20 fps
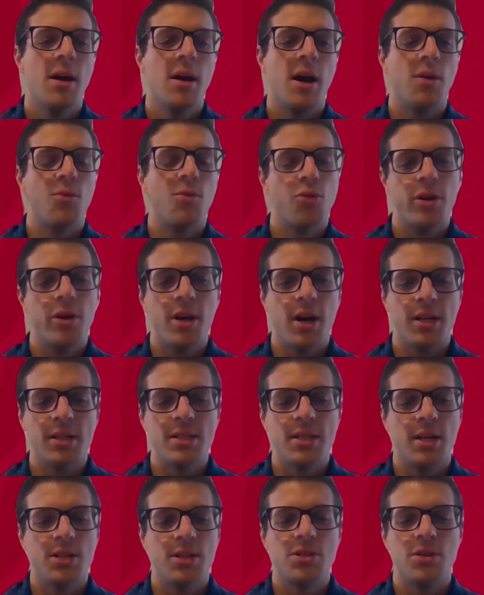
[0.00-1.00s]
Roy kind of
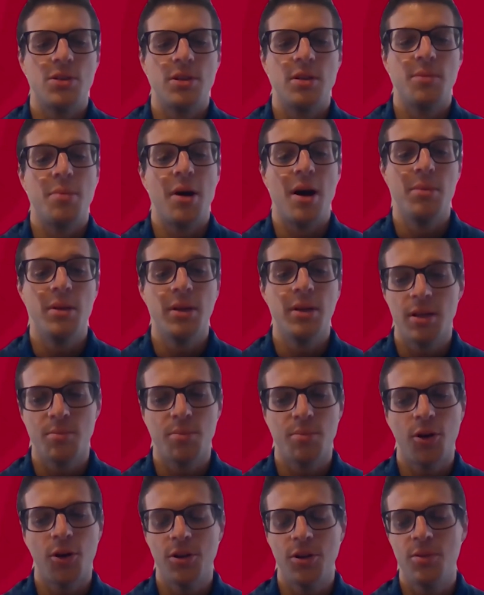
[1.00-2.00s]
touched on the public
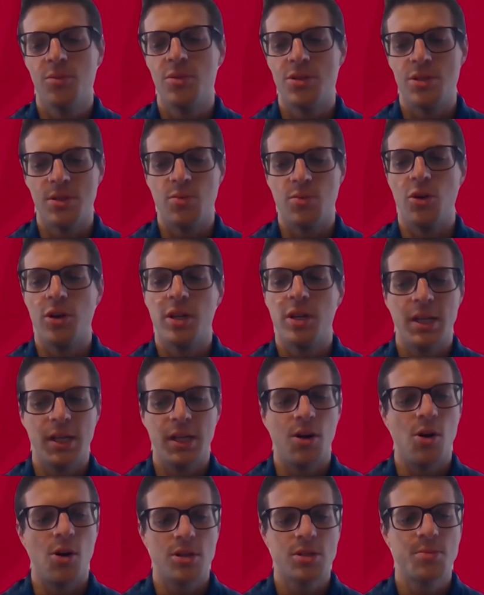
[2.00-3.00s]
component, which is working in a
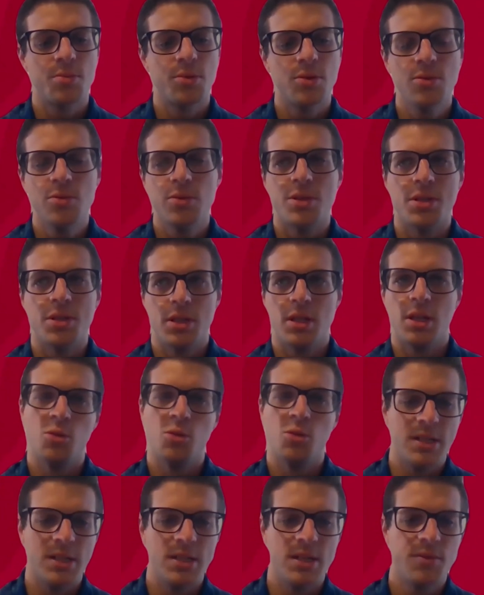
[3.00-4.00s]
hospital, which is a little
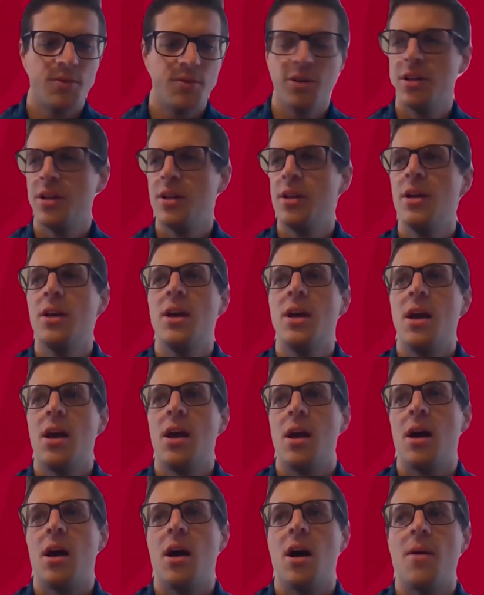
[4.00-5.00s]
bit different.
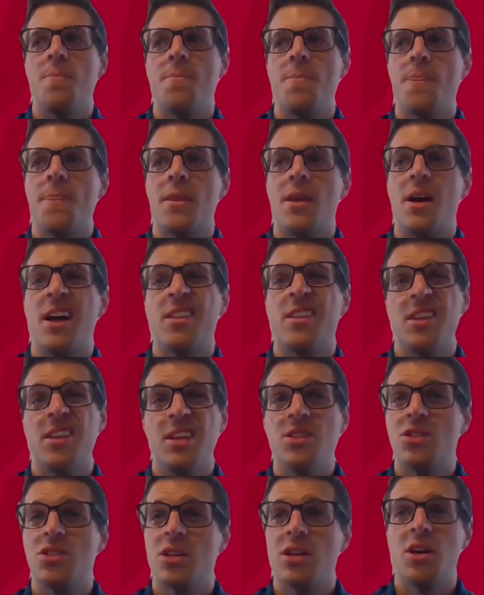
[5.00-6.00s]
Other
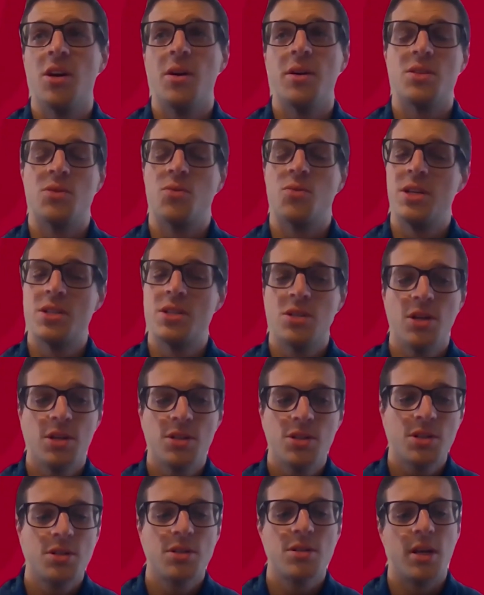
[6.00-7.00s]
things, you can go into
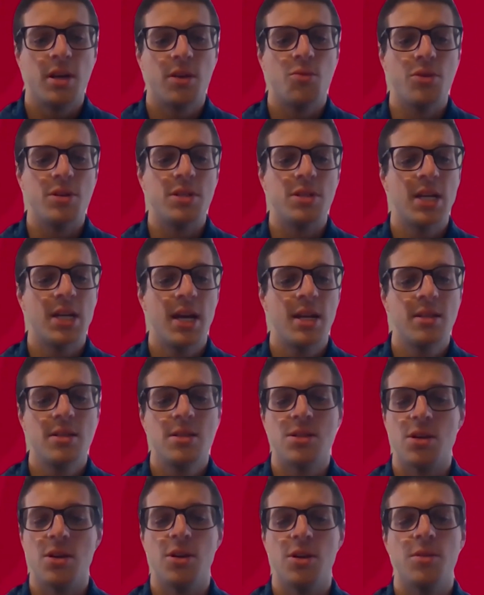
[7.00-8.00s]
research, like Roy said.
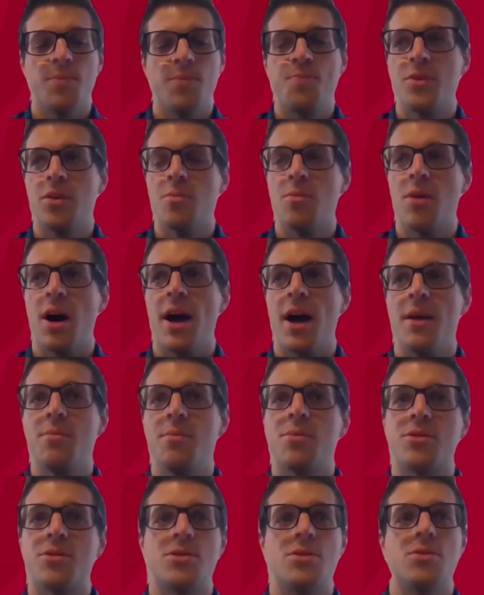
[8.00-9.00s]
So you might
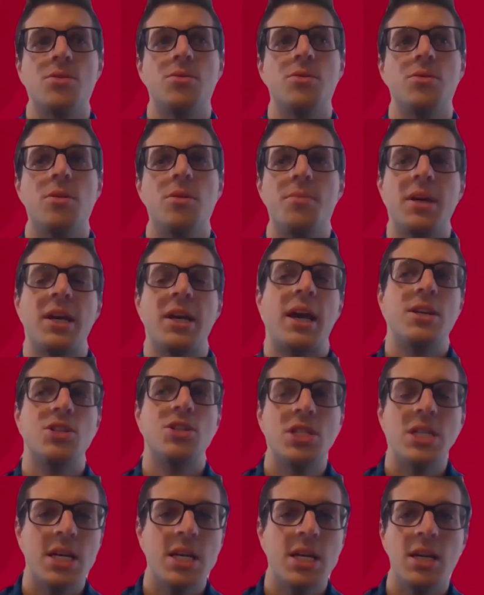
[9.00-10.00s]
pursue a
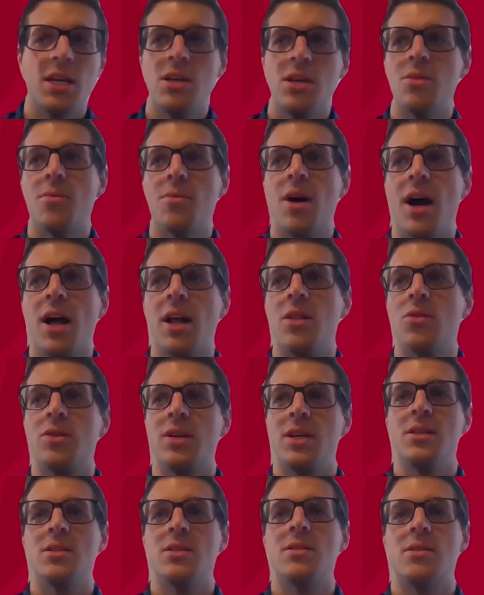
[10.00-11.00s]
PhD. You might
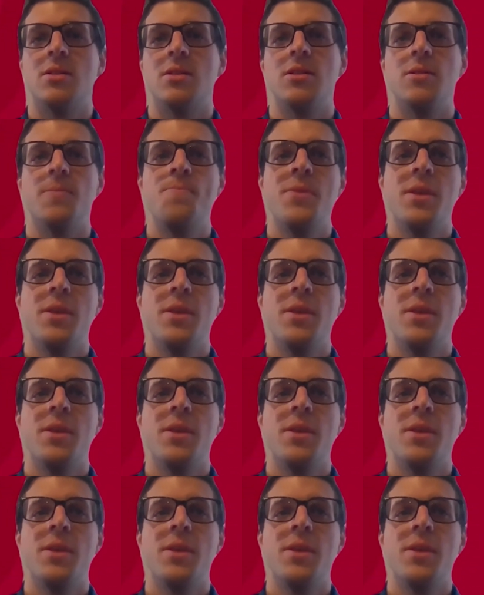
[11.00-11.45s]
look into